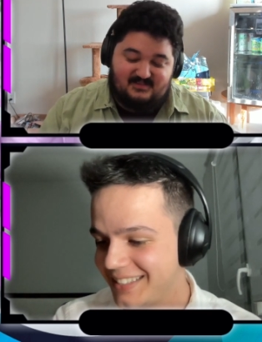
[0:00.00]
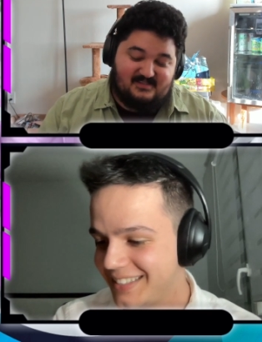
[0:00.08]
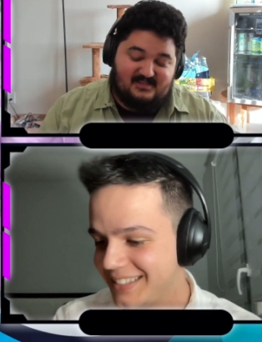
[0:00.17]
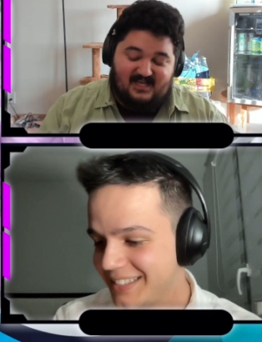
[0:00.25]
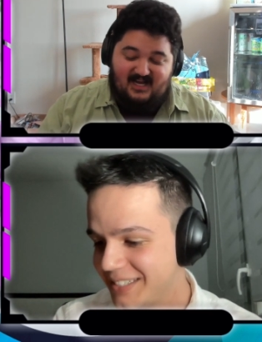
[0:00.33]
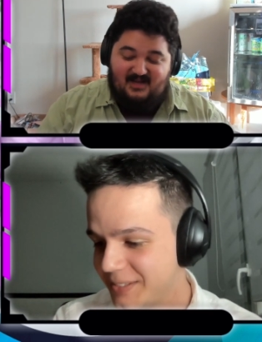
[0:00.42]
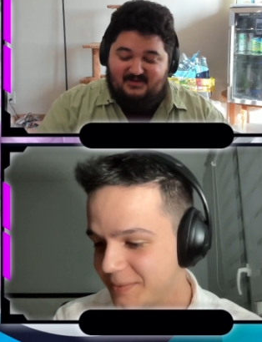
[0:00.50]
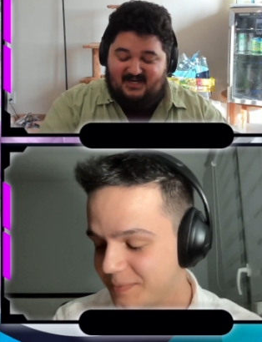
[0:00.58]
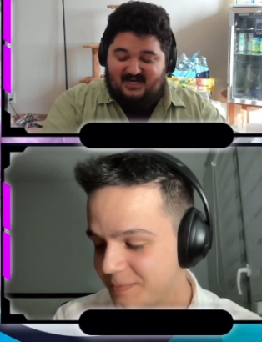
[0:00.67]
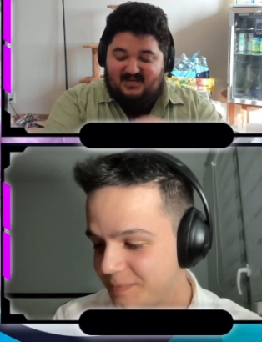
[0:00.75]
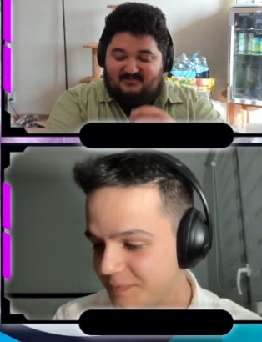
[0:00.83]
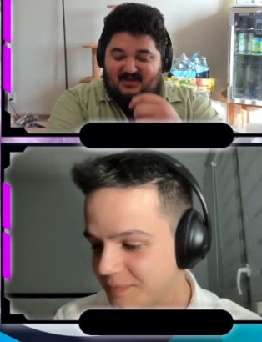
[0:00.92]
Speaker 1: Yeah, I
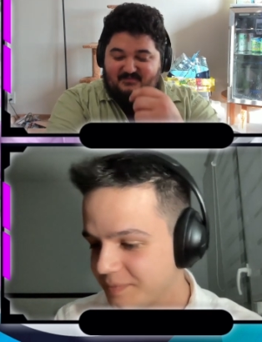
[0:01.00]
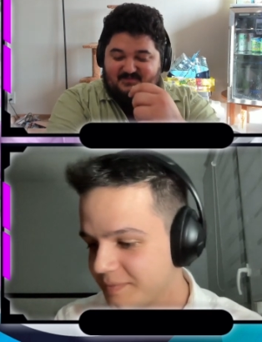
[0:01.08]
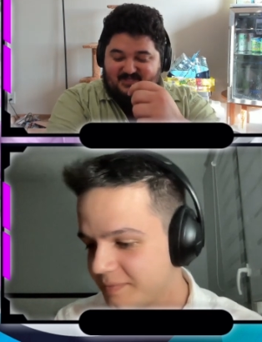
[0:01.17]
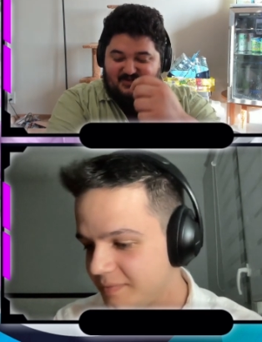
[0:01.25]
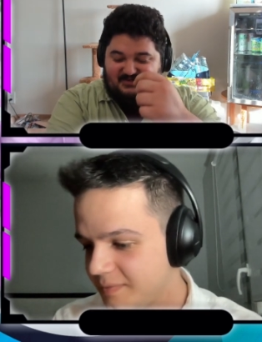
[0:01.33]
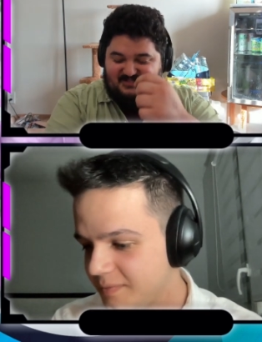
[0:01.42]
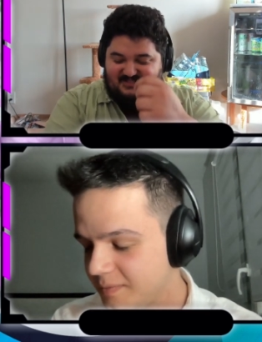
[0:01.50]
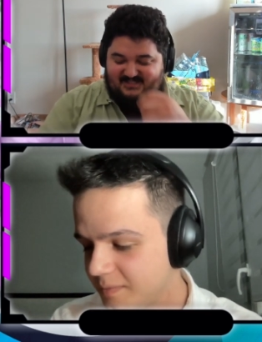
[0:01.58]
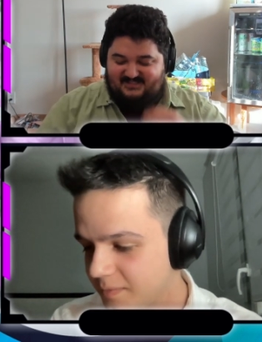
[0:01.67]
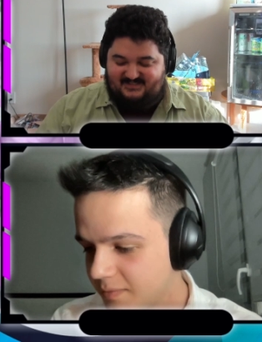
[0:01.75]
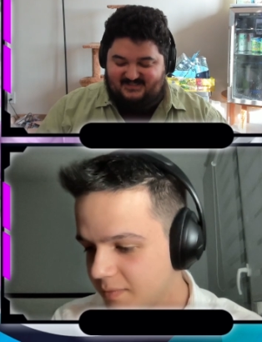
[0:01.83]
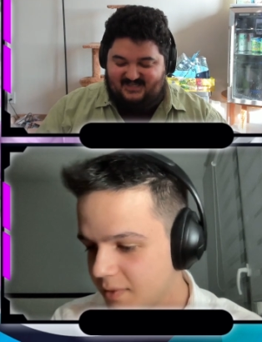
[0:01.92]
kind of am toast.
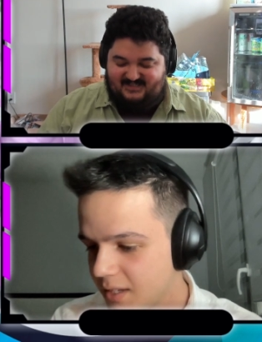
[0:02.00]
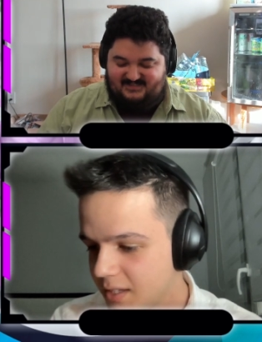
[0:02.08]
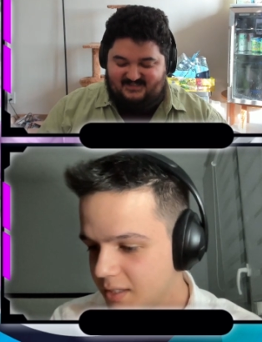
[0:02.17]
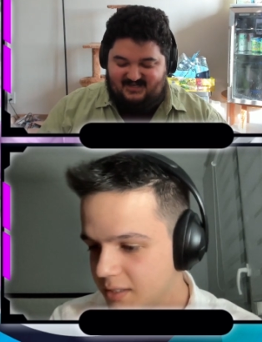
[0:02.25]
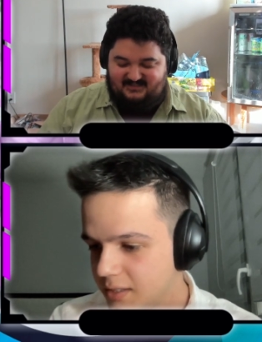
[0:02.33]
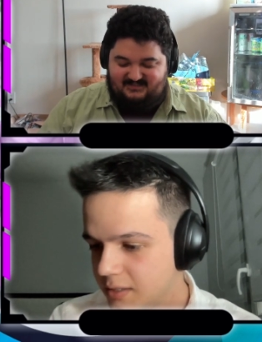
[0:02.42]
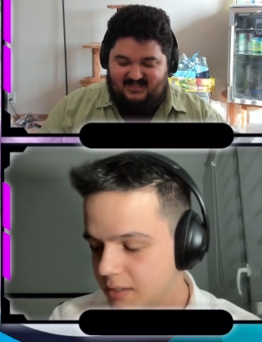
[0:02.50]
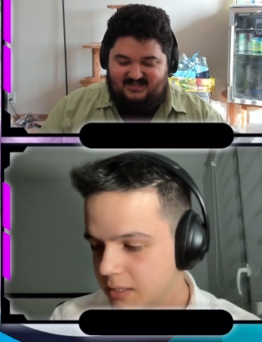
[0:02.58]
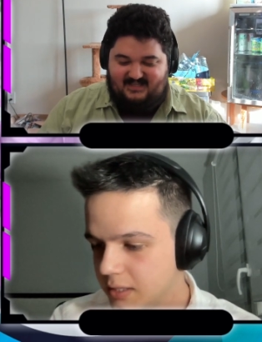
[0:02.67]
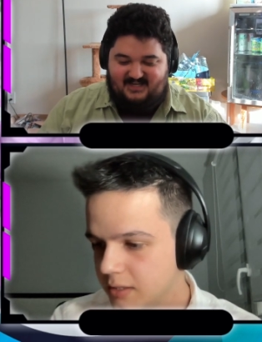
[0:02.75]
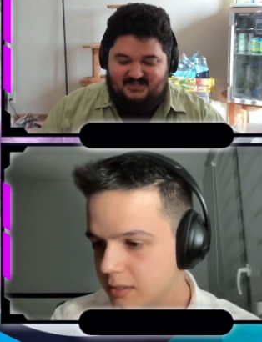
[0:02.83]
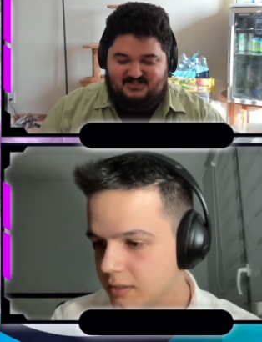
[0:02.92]
That's that's not a lie.
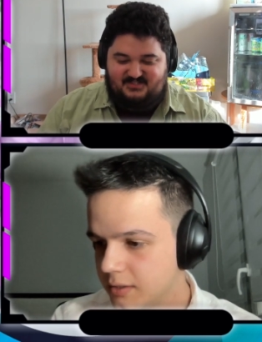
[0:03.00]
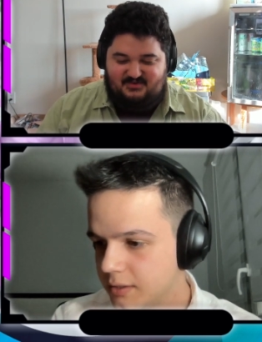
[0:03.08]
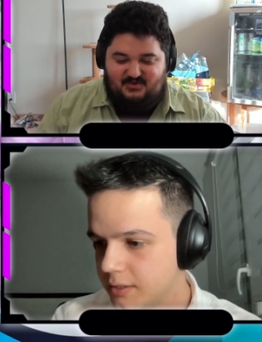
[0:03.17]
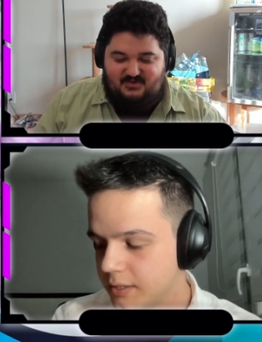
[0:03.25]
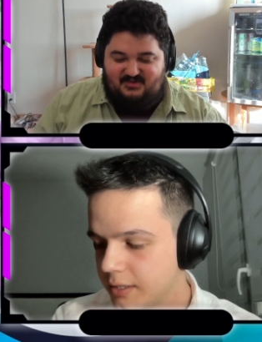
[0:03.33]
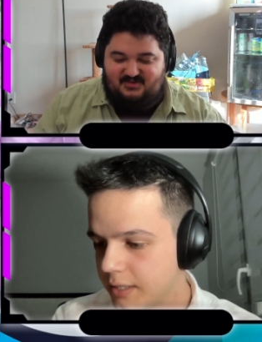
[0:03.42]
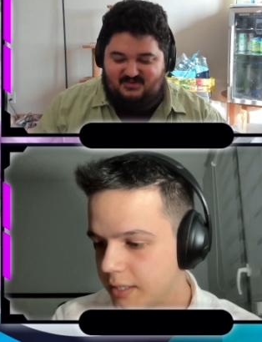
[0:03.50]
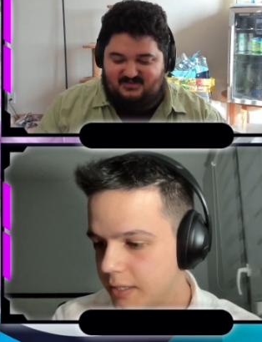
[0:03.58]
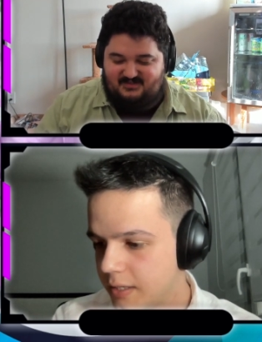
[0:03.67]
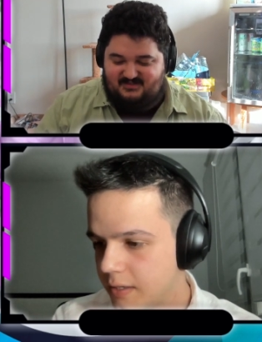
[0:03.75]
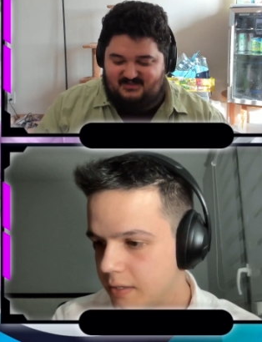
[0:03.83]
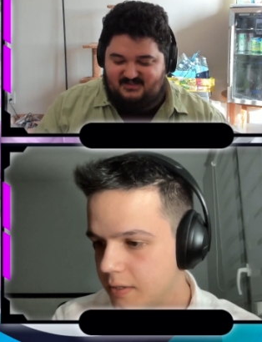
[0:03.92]
That is truth.
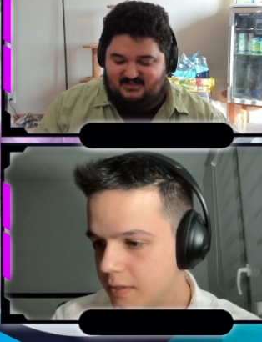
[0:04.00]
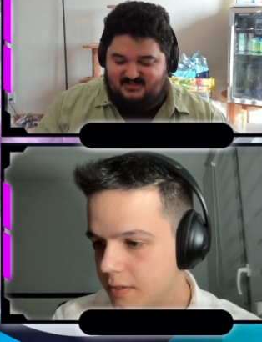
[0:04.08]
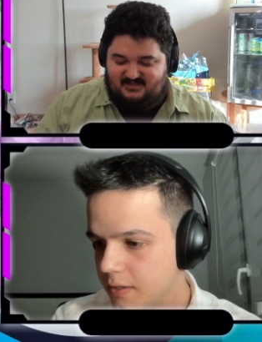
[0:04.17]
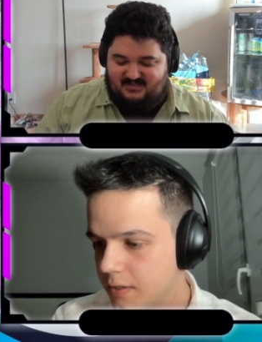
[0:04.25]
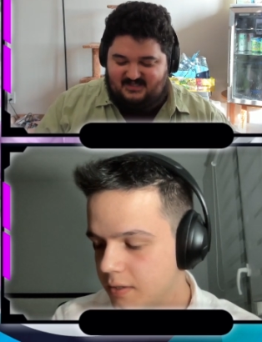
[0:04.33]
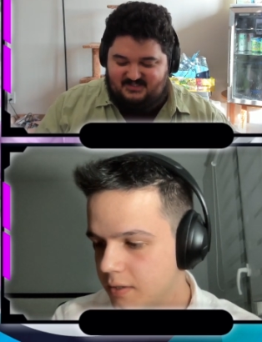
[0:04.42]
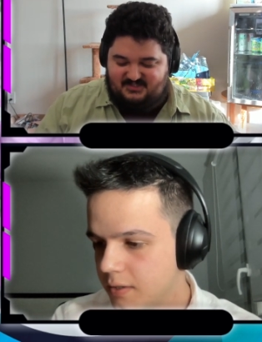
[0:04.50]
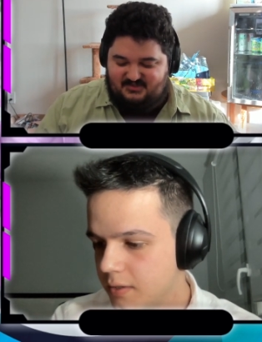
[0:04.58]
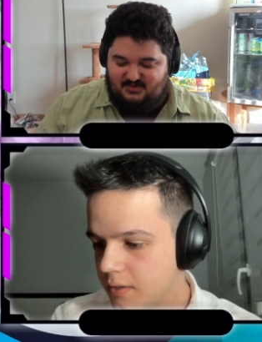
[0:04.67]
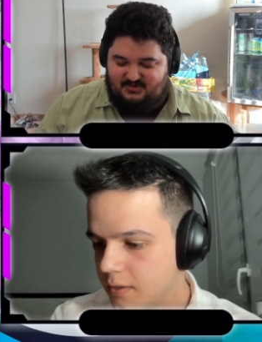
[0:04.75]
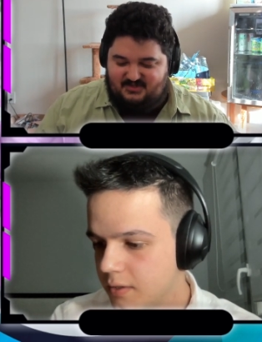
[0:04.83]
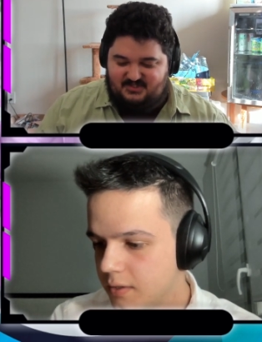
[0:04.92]
Okay. That is
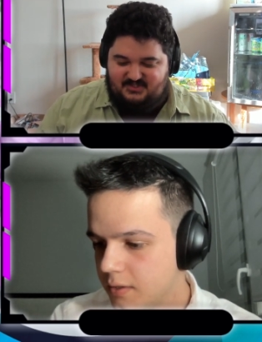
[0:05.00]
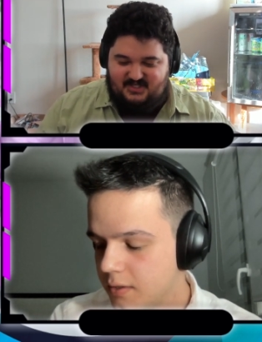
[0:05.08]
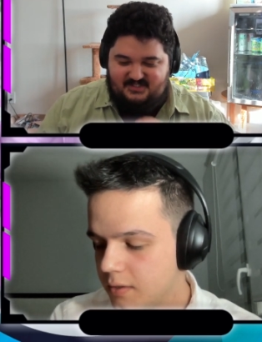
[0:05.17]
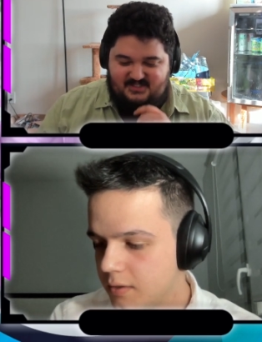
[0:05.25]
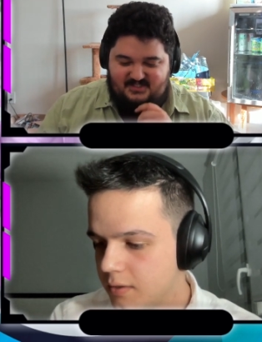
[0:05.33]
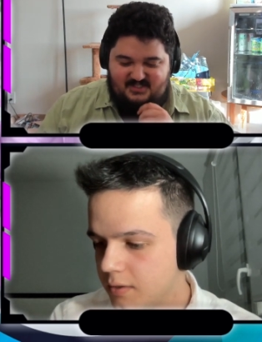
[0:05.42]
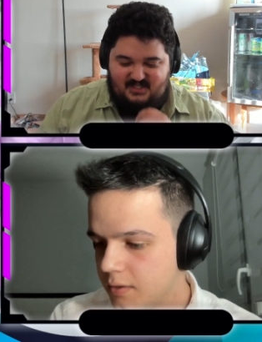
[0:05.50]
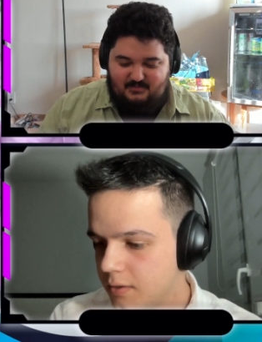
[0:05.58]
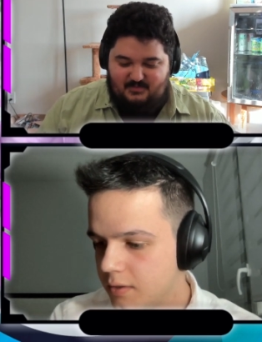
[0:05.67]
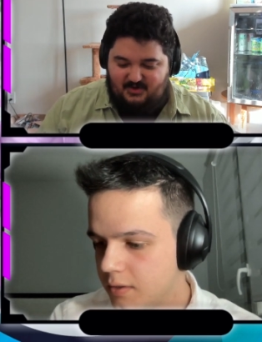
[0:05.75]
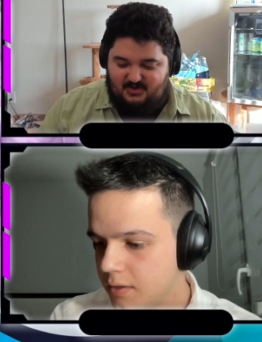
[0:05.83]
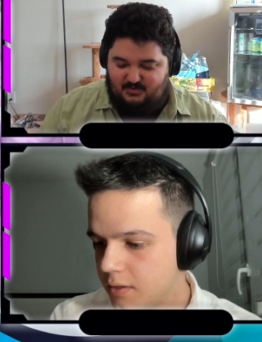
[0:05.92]
truth and justice in the
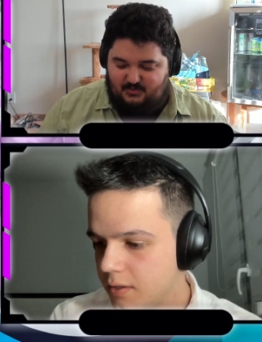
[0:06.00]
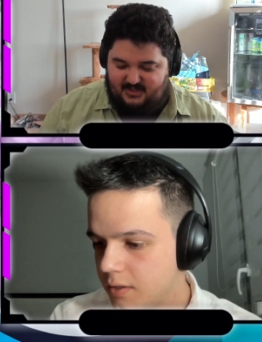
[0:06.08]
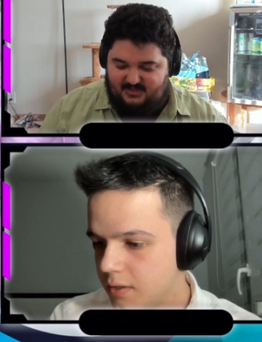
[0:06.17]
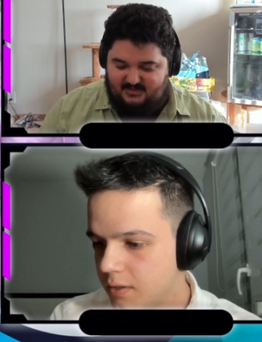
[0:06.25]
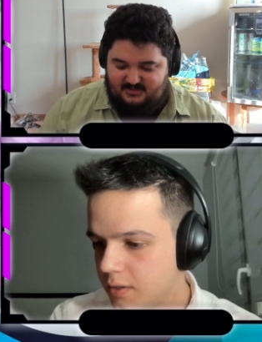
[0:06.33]
American way.